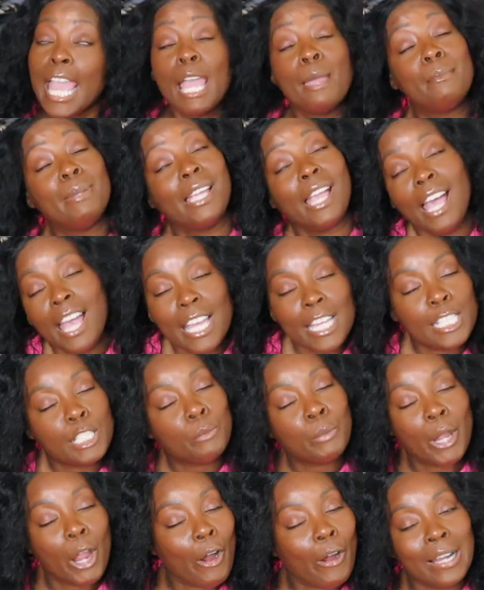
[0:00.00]
And
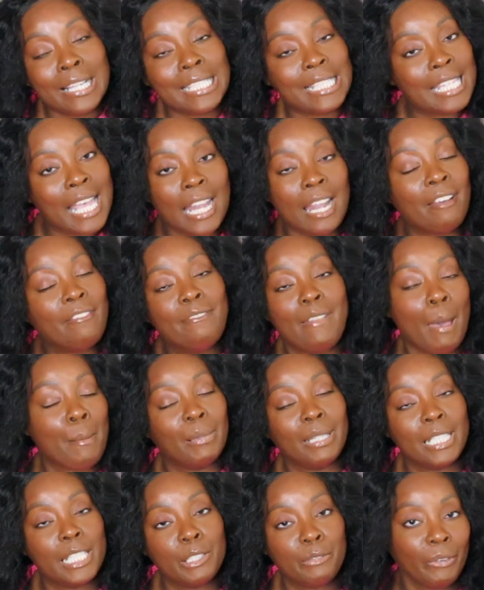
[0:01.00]
because we are a set of
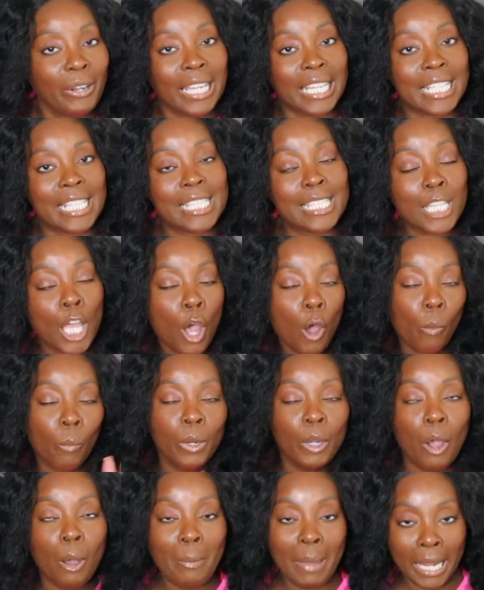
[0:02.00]
fabulous friends,
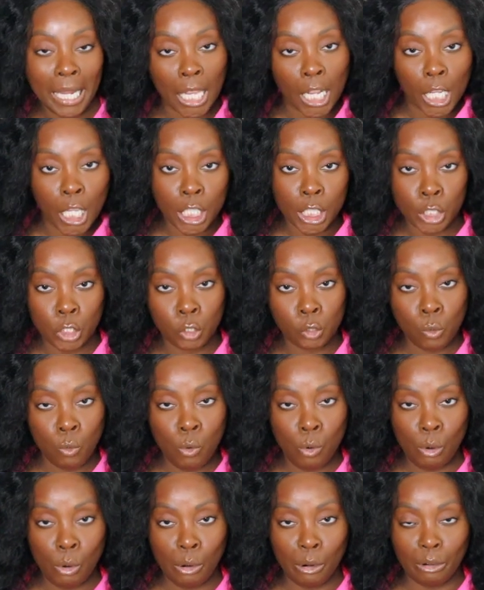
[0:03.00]
we're gonna make it
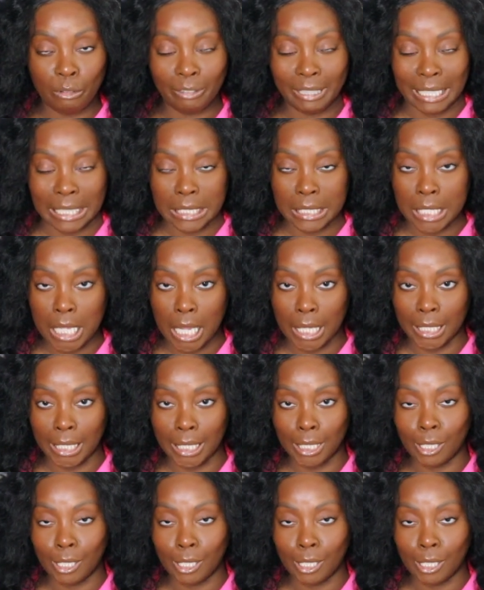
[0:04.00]
luxurious, honey.